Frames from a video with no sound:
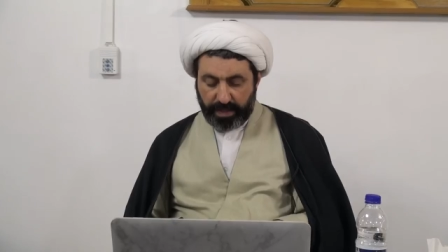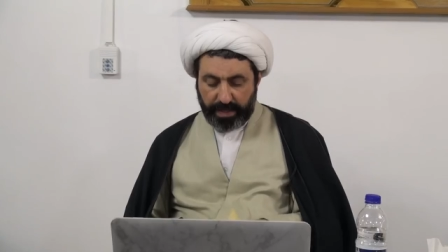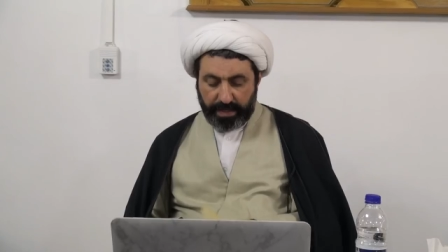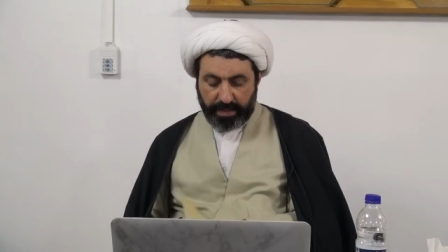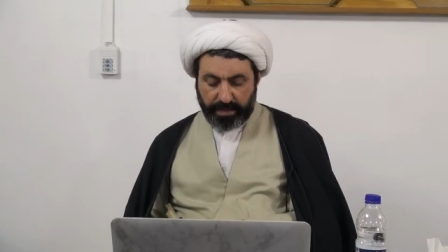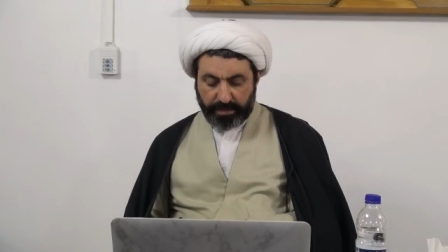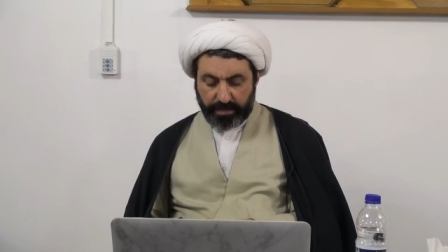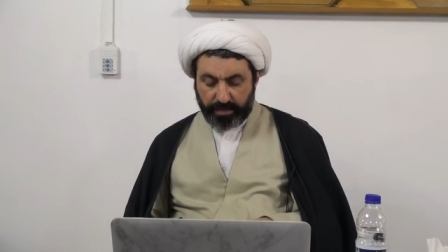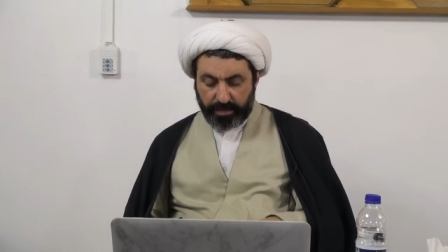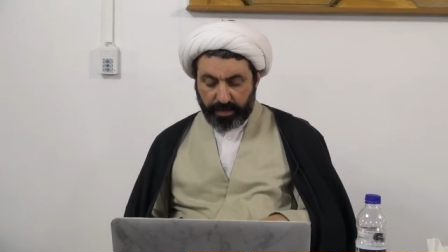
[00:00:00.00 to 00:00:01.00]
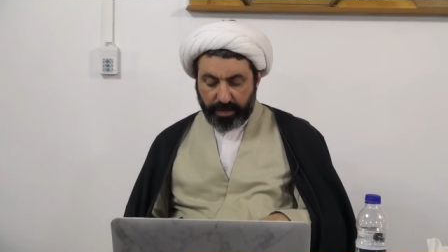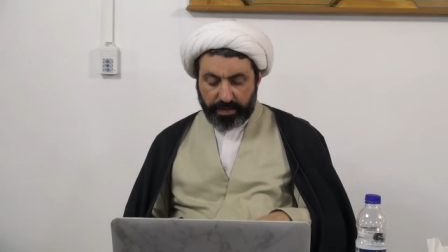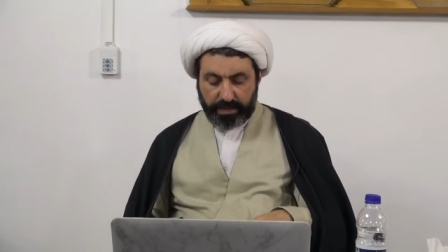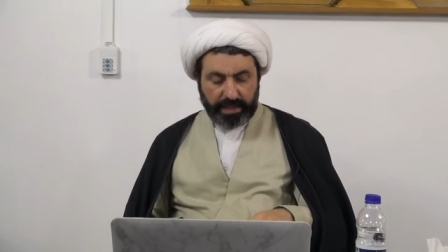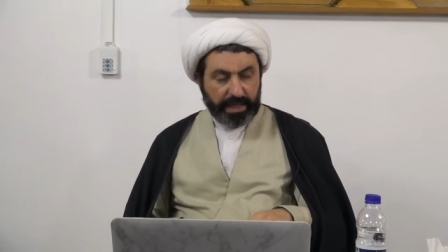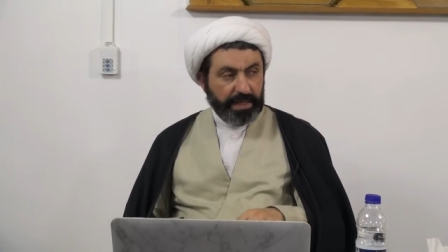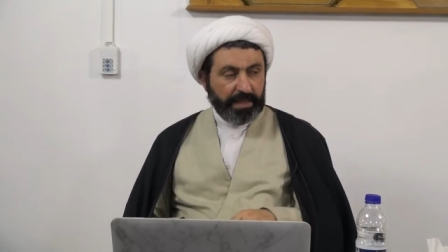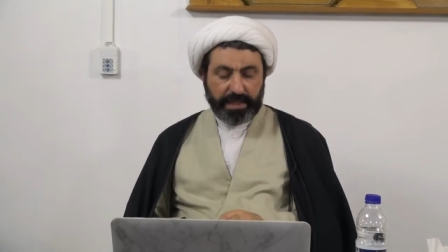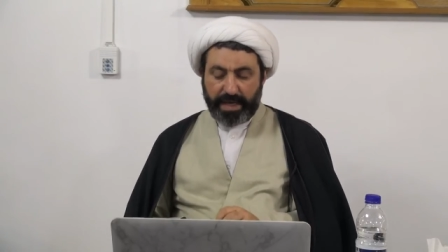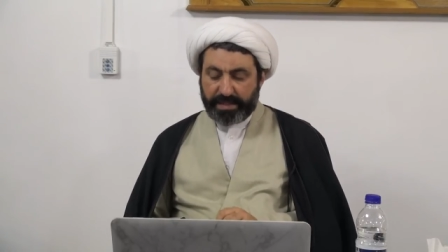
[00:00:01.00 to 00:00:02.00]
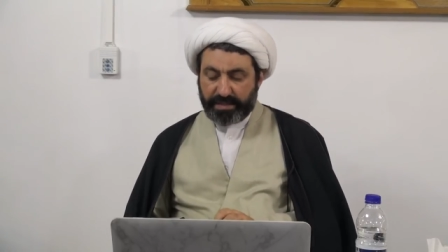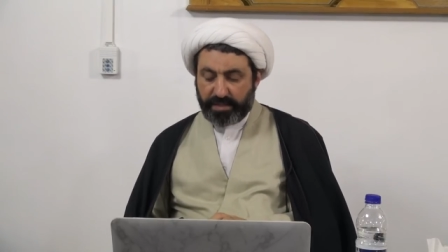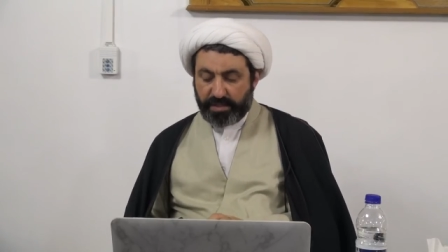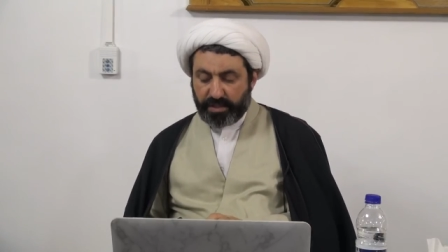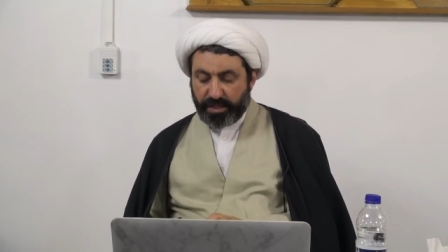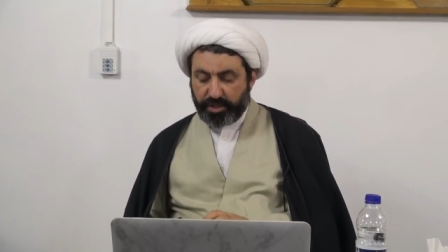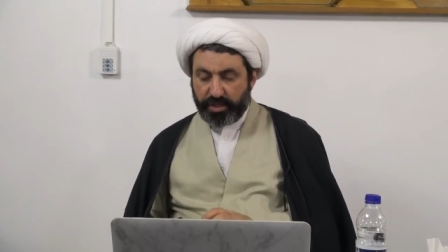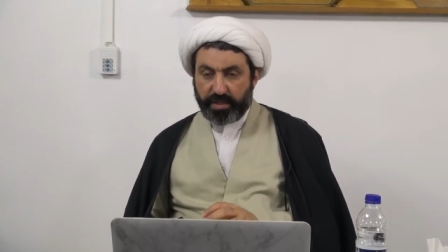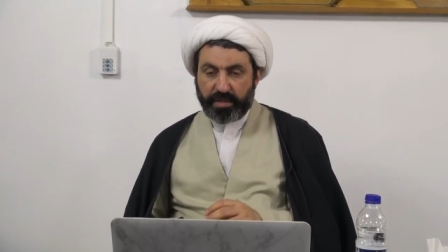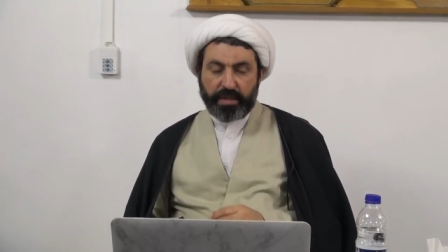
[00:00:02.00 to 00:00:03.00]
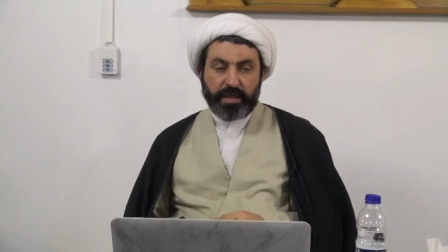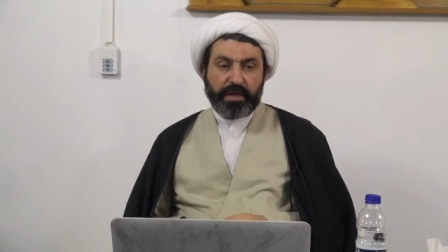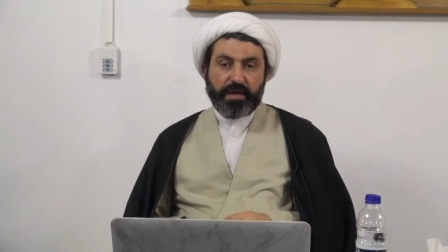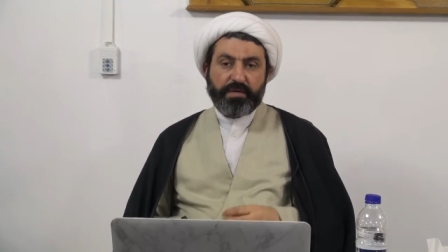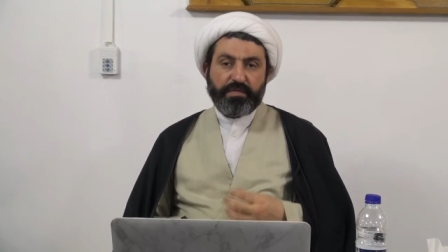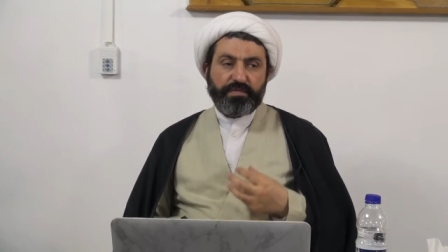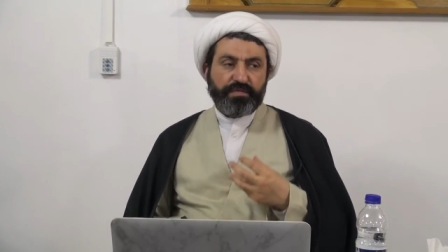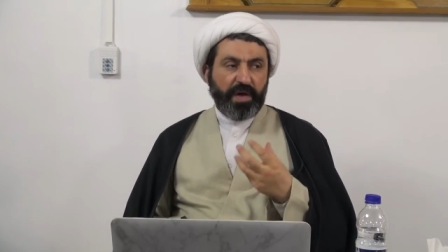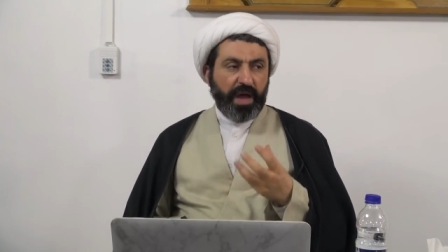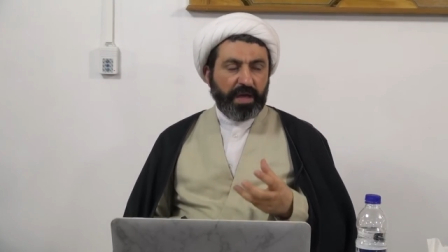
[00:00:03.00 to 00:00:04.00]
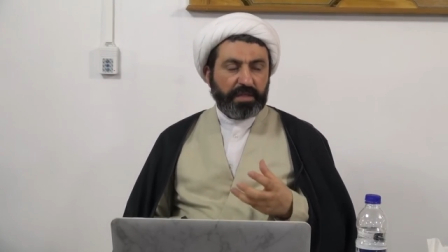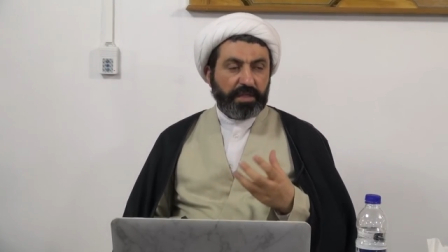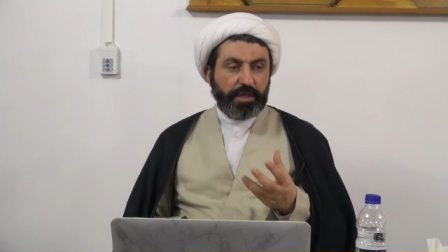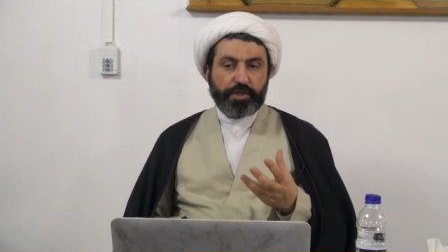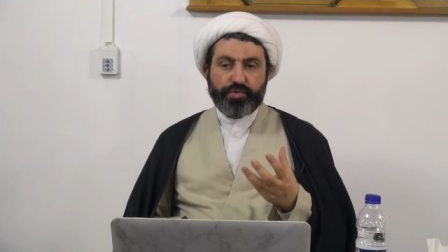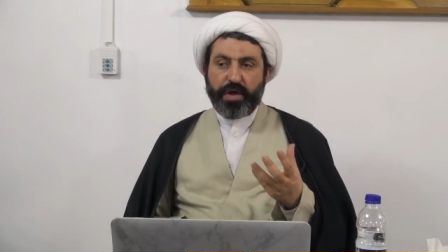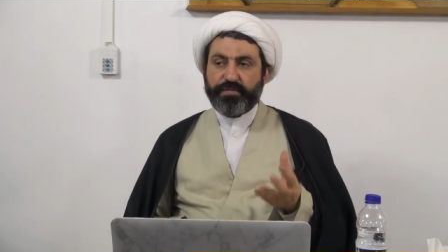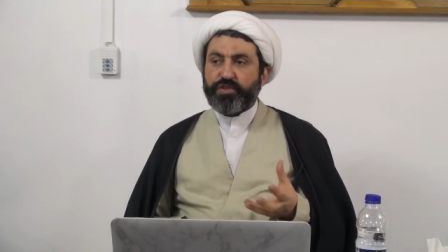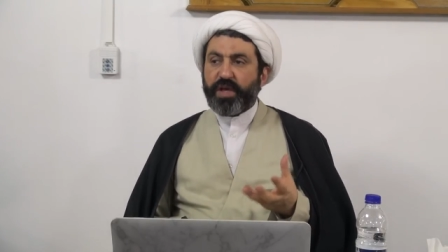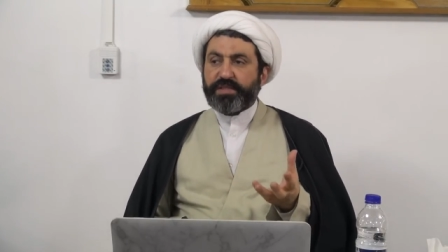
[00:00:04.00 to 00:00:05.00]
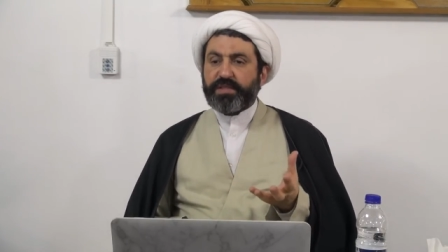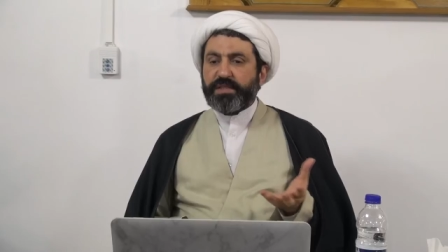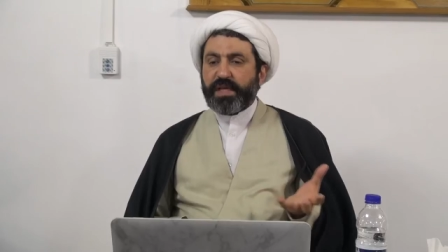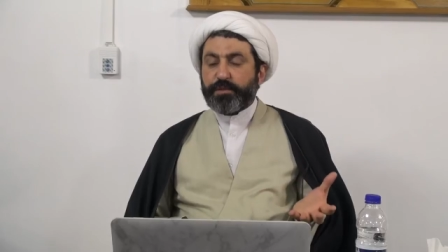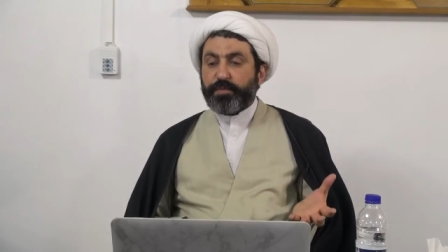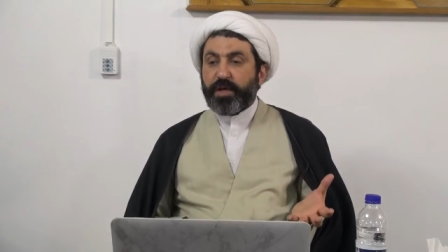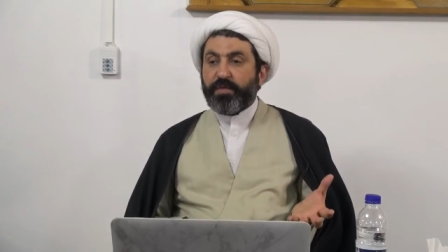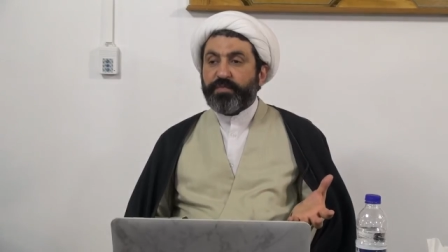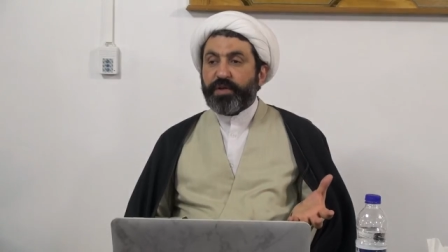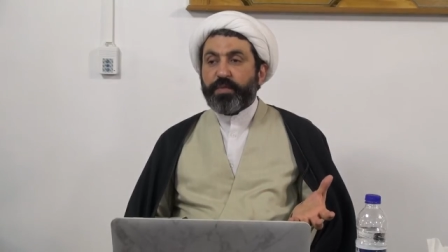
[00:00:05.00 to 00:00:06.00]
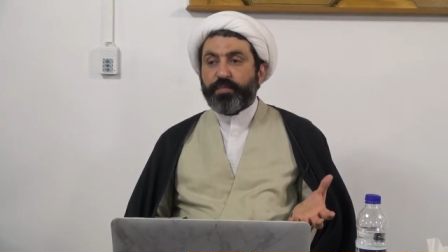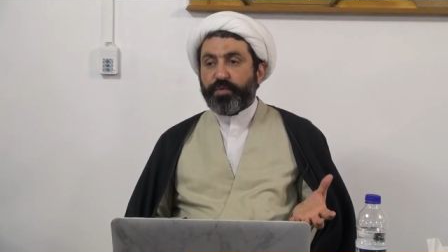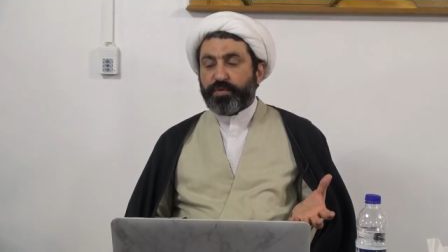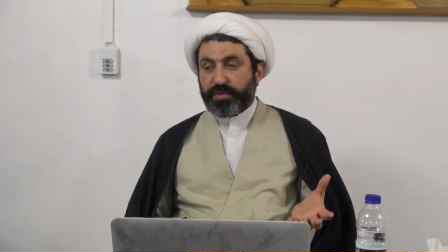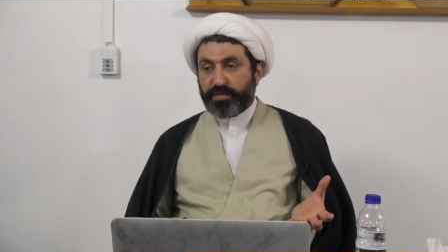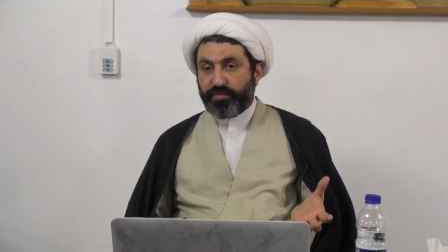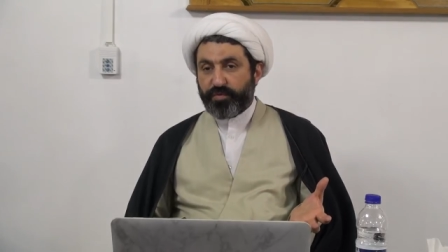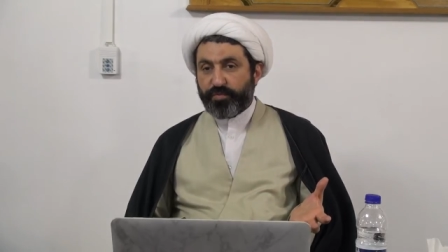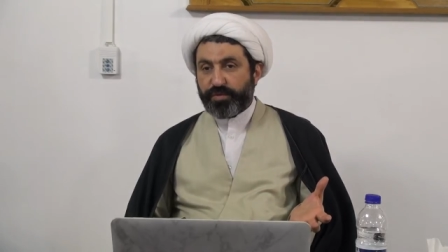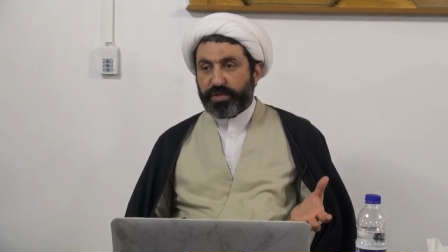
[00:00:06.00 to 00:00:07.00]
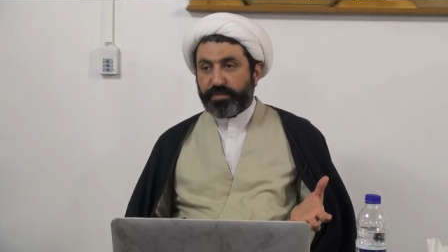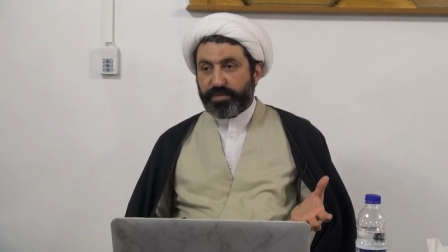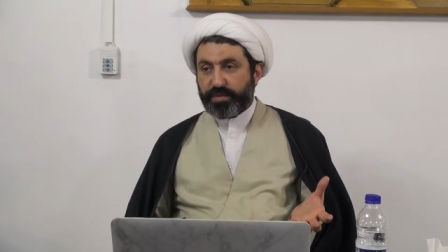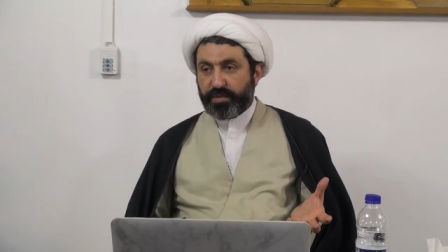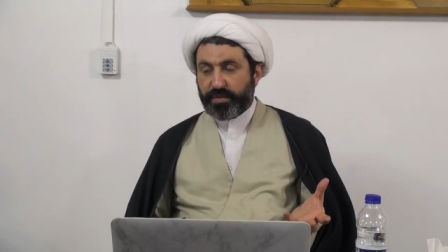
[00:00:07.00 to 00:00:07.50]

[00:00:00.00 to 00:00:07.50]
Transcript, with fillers: And then he has a discussion why the issue of justice has become very important for Muslims.